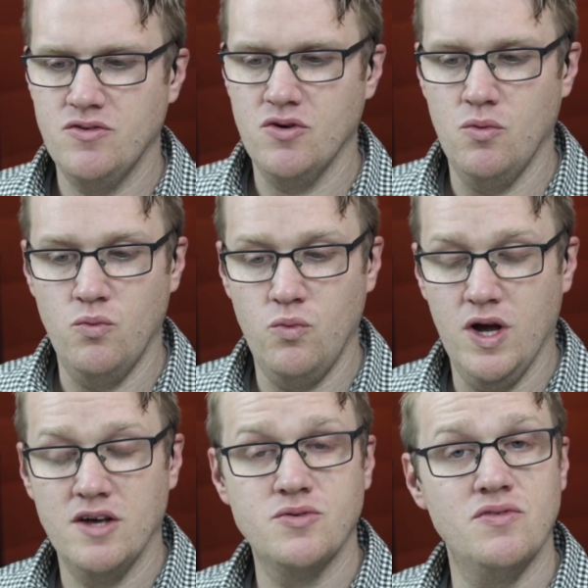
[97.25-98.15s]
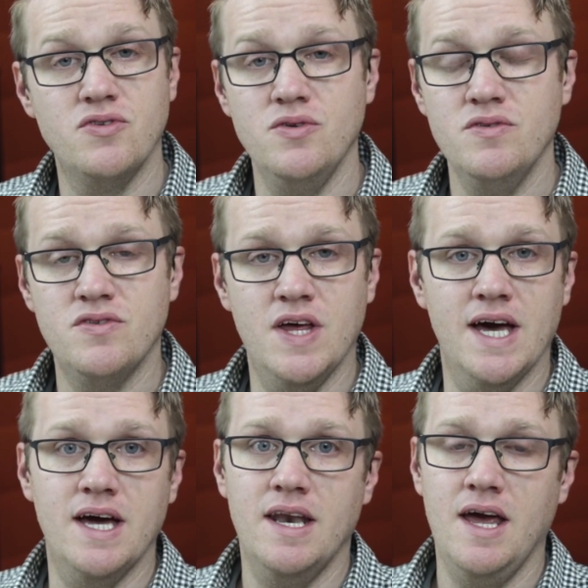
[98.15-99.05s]
So we also have students
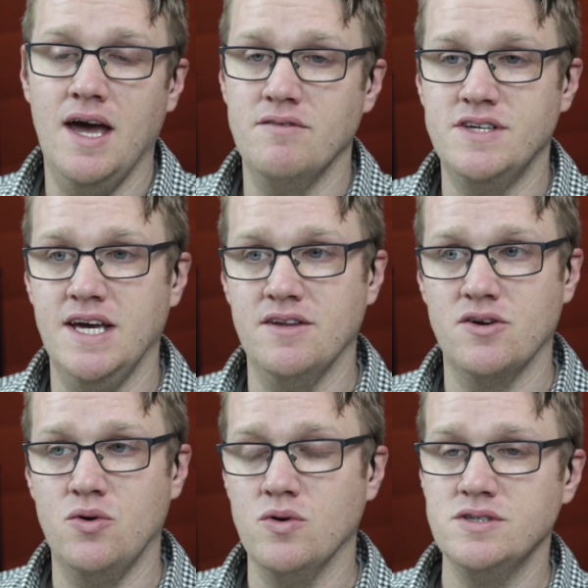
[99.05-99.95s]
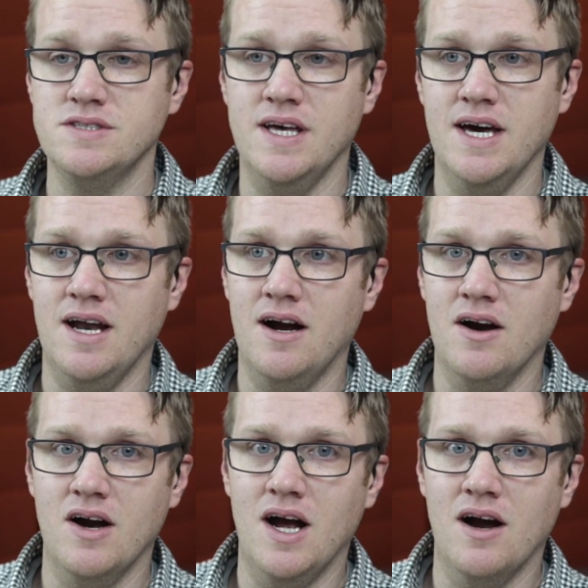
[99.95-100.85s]
that have taken the course that
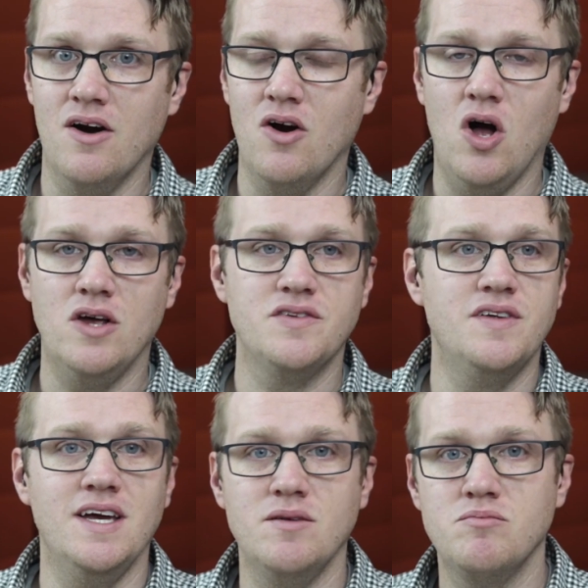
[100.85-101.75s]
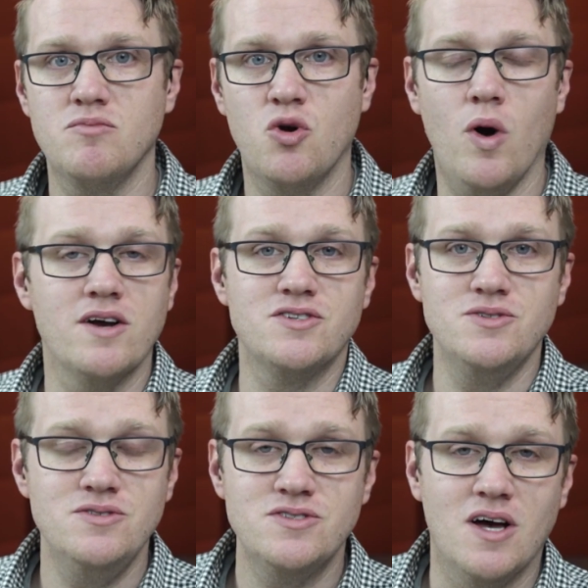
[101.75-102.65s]
are all-state choir students,